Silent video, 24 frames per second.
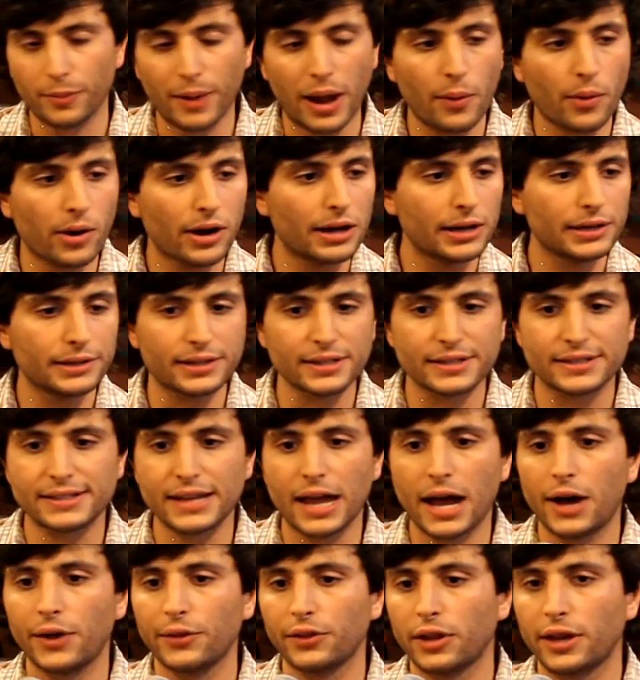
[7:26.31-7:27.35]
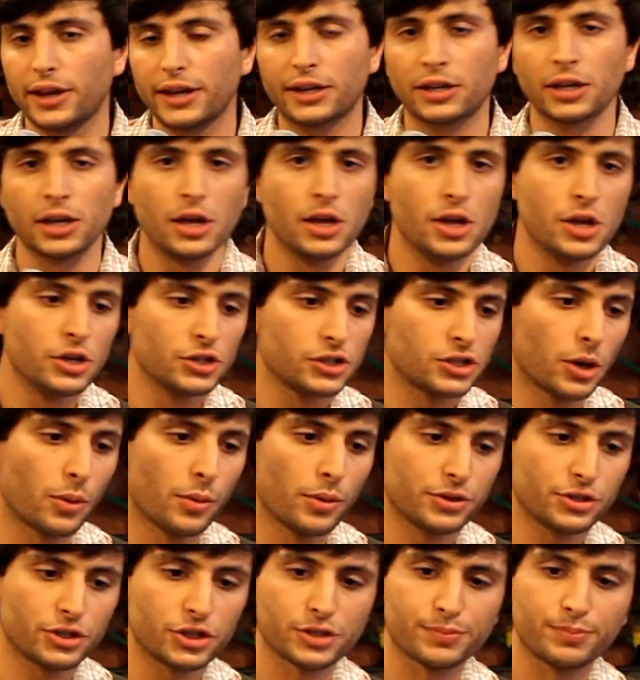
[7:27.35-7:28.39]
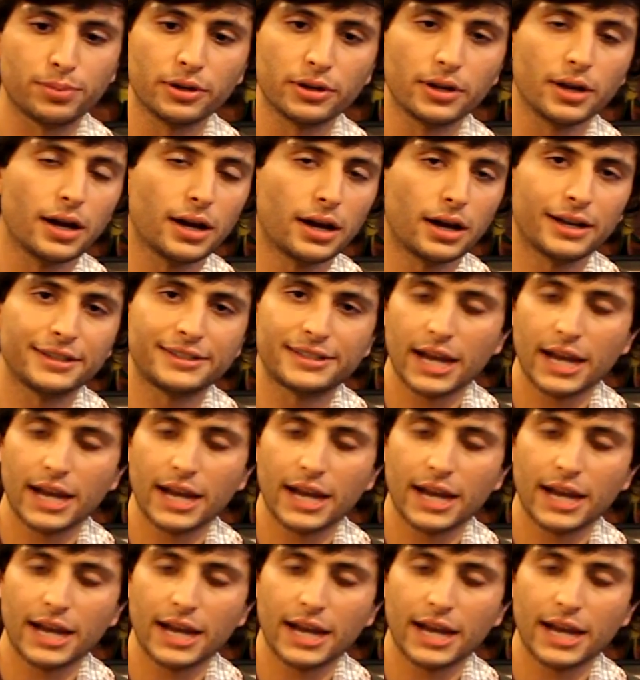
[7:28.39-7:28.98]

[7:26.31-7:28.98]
I wanted it to sound like someone just put a